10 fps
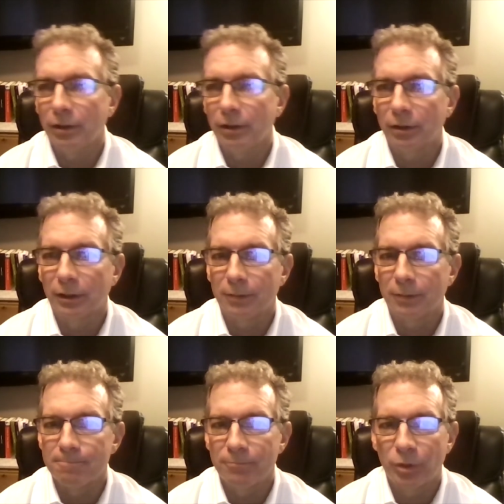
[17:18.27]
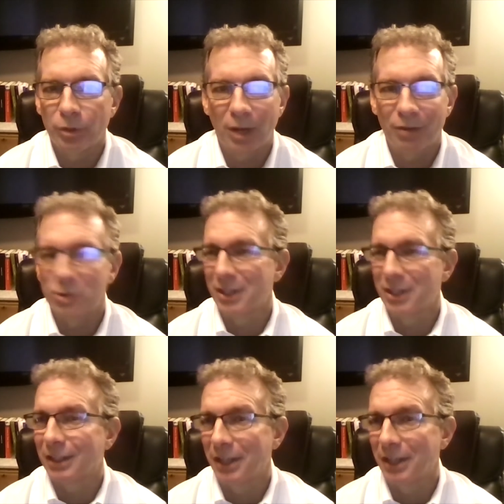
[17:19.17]
If you don't have those
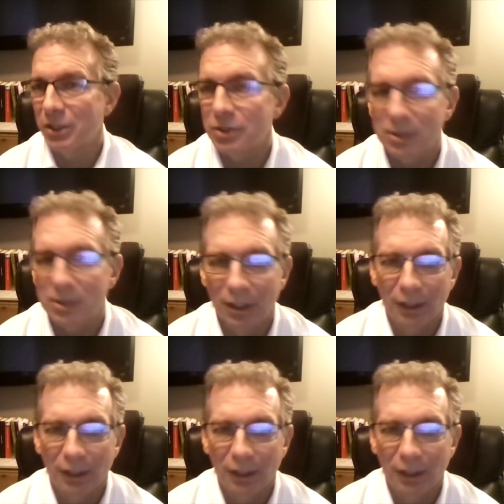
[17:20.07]
inclinations,